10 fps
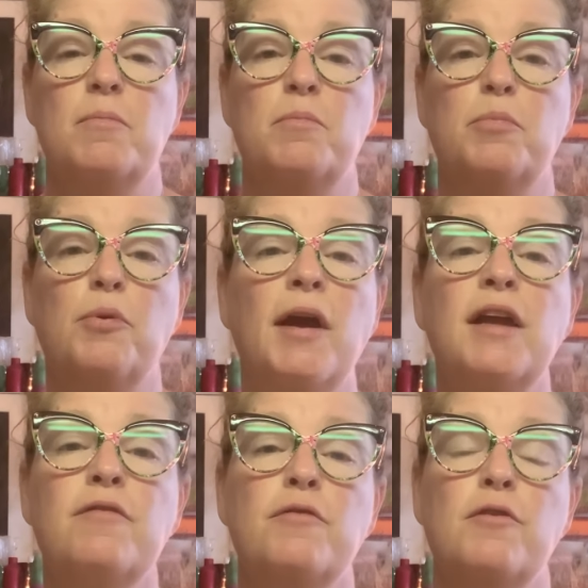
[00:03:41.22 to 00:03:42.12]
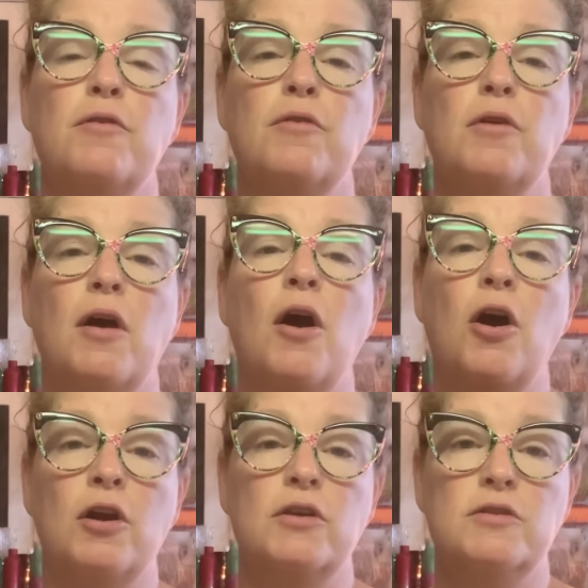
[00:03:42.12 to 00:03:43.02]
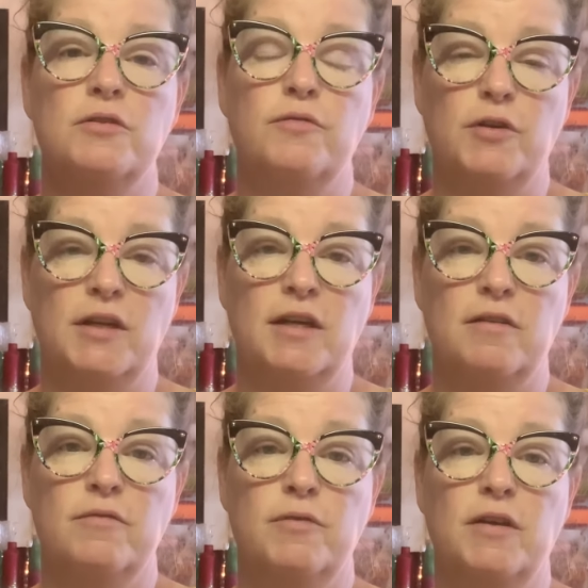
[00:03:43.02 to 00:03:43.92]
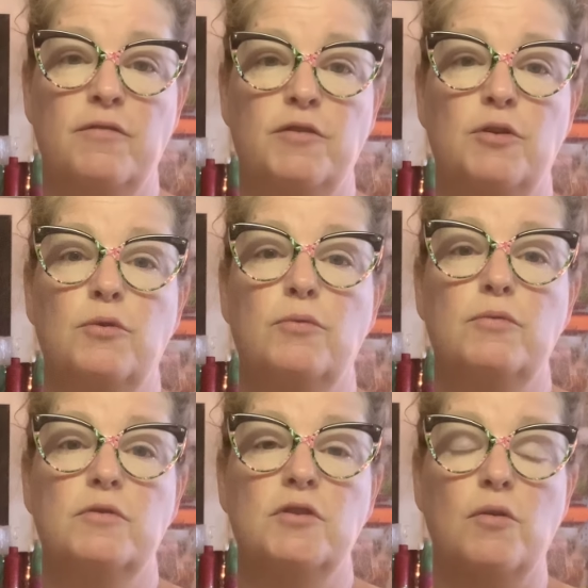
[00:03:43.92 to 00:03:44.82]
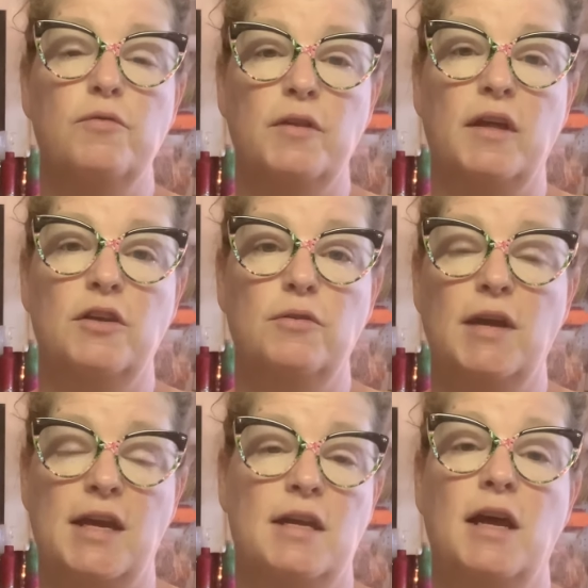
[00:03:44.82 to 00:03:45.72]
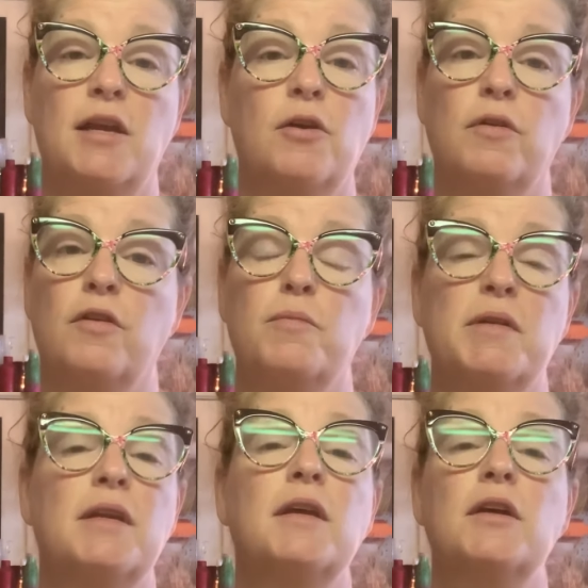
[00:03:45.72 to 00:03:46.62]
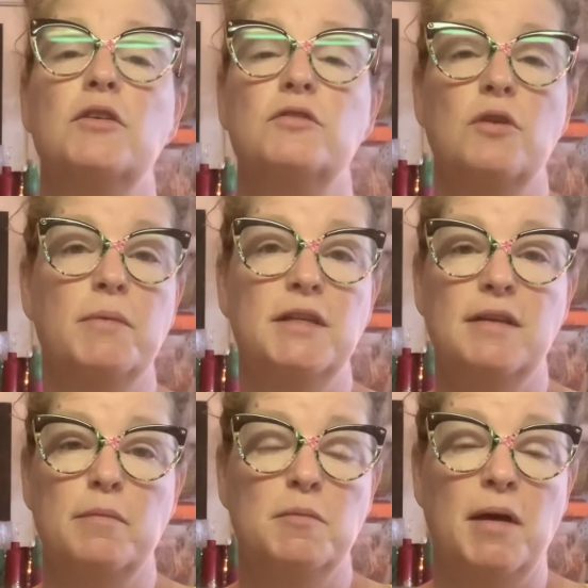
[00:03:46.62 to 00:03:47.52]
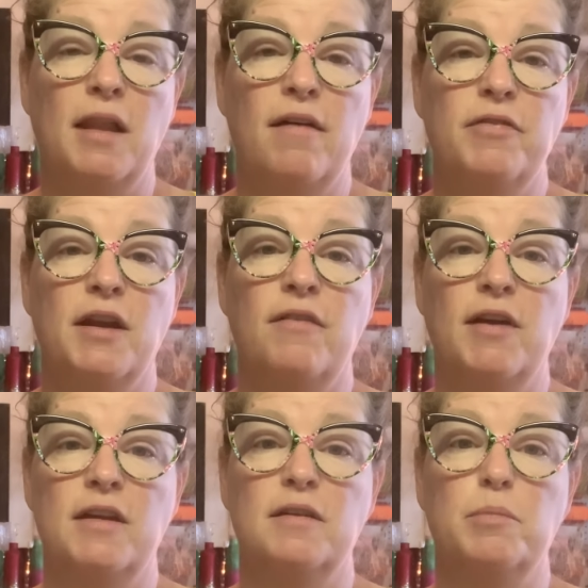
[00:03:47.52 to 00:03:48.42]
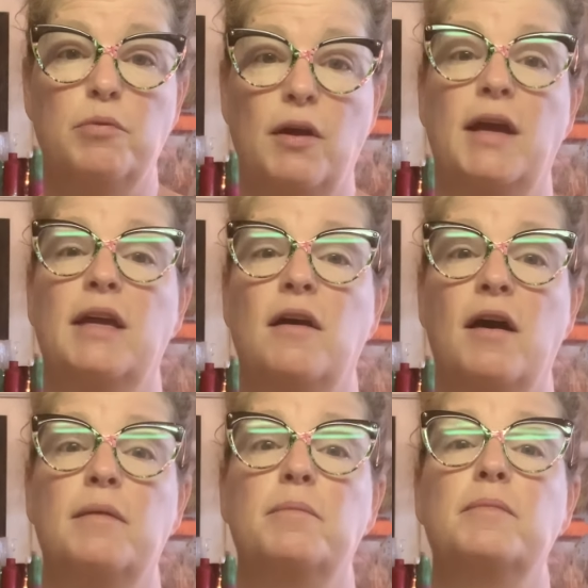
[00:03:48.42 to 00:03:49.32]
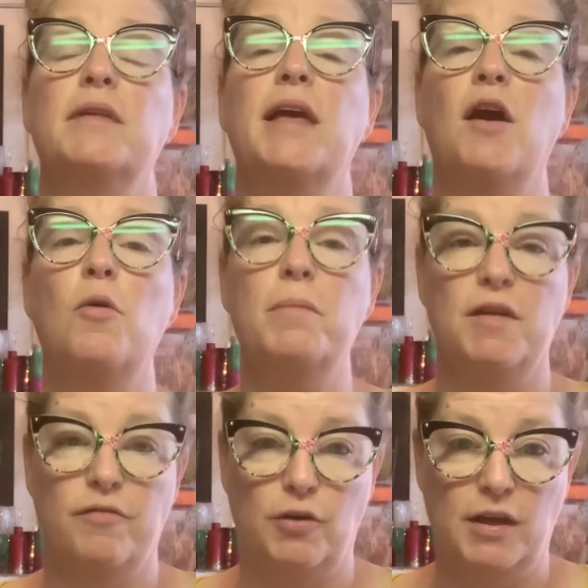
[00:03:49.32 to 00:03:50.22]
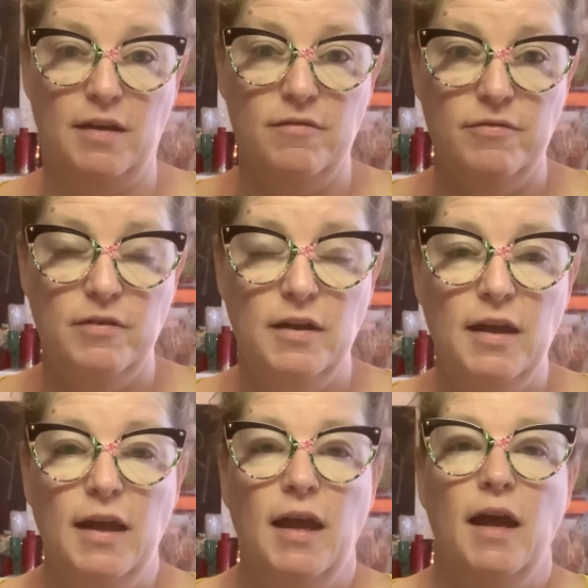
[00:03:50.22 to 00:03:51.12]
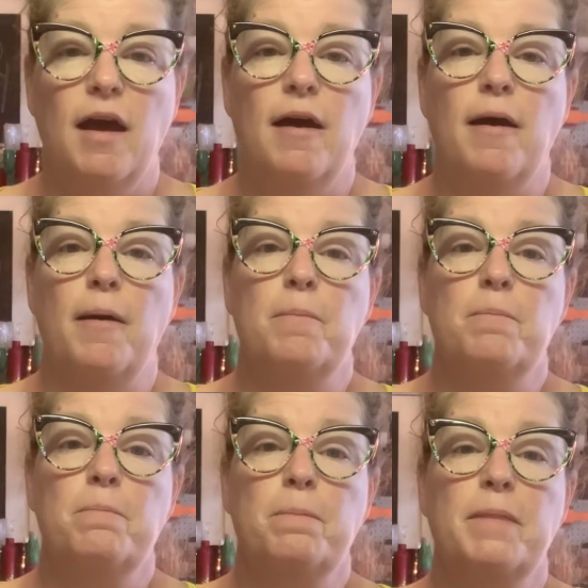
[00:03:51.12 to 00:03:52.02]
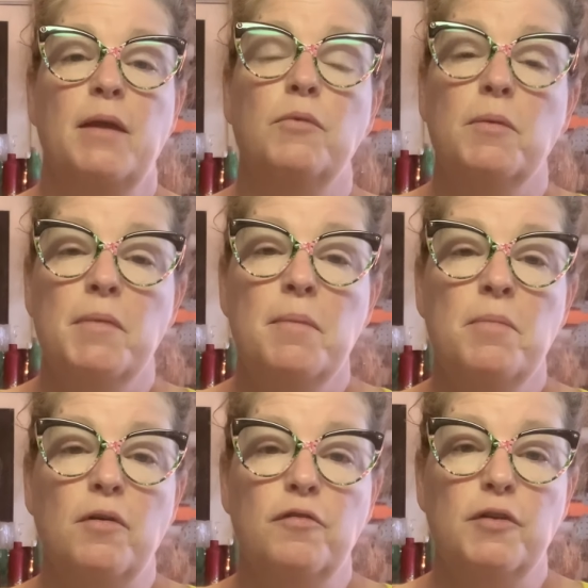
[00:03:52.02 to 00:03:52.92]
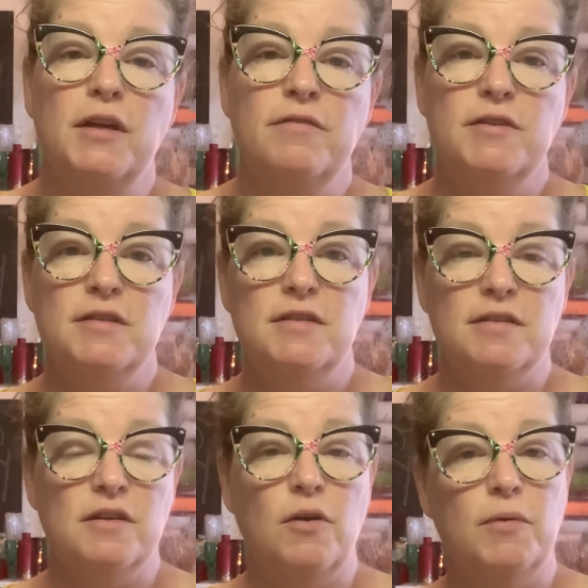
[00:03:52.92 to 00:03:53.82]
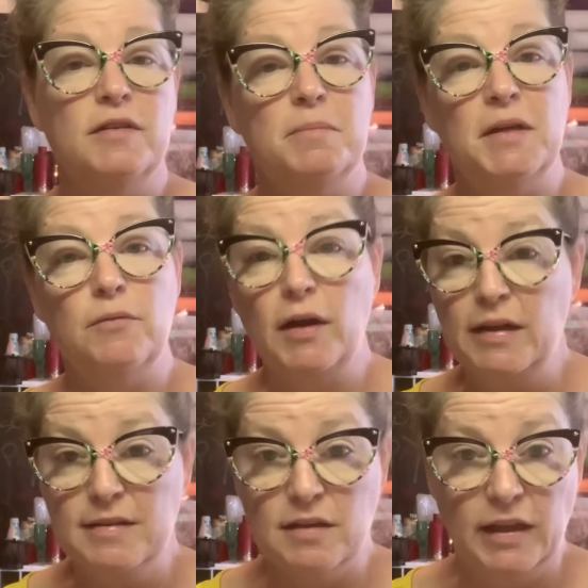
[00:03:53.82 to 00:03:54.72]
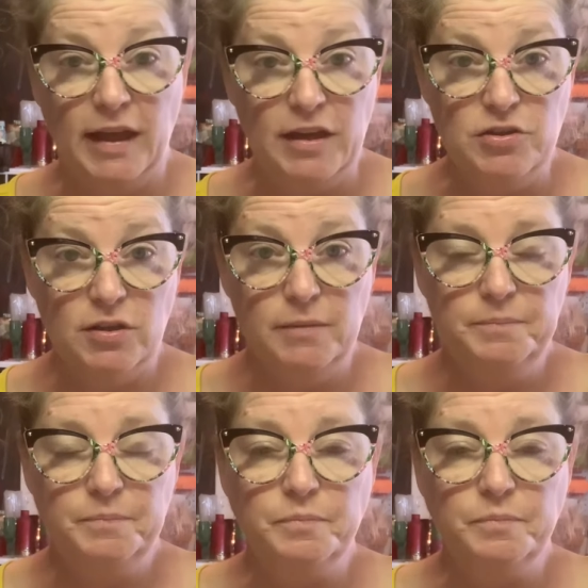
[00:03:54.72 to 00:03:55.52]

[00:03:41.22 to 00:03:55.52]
Pray for a heart to forgive if you don't feel like you can. I know there have been so many times in my life that I've had to pray, God, help me forgive. And remember, forgiveness doesn't always mean reconciliation.